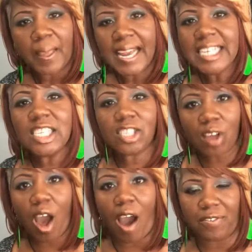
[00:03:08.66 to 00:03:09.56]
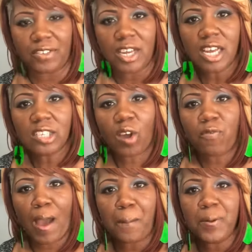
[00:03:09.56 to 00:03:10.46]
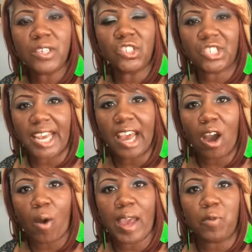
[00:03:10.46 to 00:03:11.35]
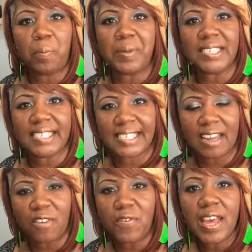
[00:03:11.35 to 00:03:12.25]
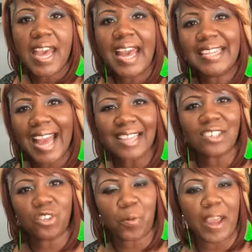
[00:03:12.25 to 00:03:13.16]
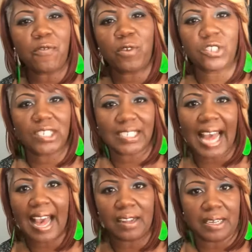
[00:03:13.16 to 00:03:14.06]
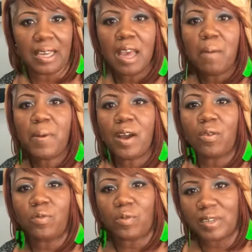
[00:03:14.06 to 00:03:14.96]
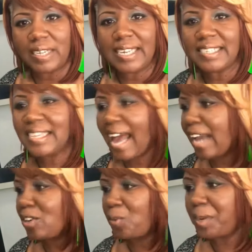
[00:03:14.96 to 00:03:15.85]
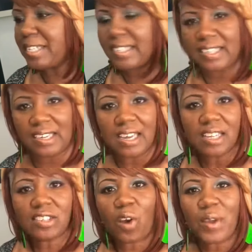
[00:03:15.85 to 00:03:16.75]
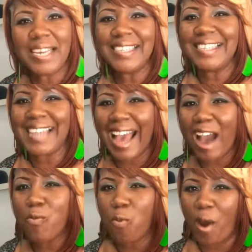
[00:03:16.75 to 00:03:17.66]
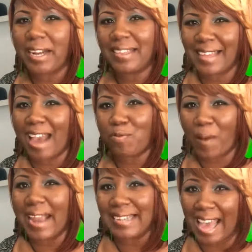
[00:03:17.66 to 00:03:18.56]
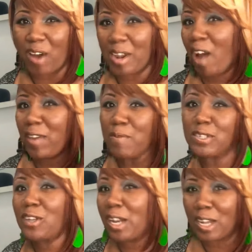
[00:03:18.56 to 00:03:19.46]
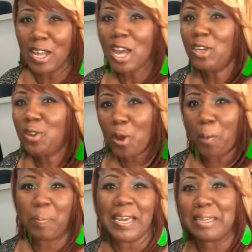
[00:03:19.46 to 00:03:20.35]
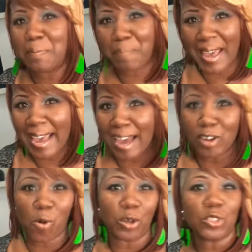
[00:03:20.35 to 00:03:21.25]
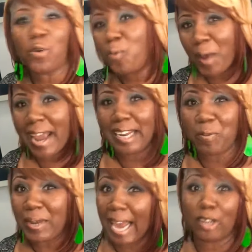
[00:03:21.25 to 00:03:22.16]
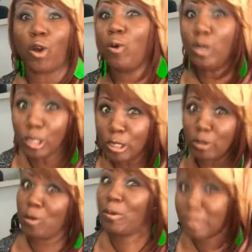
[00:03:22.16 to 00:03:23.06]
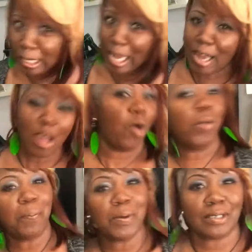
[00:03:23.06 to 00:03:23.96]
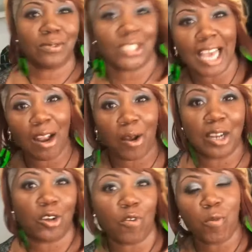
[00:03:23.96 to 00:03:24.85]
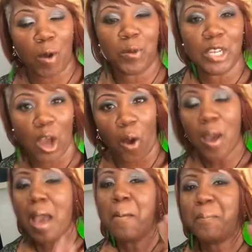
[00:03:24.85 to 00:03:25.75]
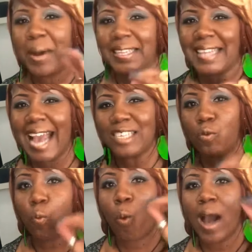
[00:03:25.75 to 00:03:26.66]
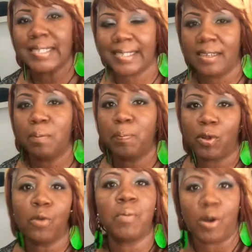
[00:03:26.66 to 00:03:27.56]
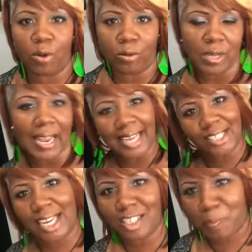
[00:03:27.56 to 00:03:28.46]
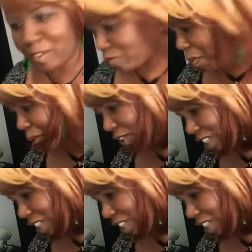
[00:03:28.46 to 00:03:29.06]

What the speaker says: It's soft. So if I put gel, it would be stiff, and that's great for styling, but it's not greasy. So he's not wanting that right now. Now, if he was gonna, be in the band, going to a wedding, we gotta go hood, you know what I'm saying? We put some gel on it and go for what we know. But that's once in a blue moon, like Jay Spencer. Remember Jay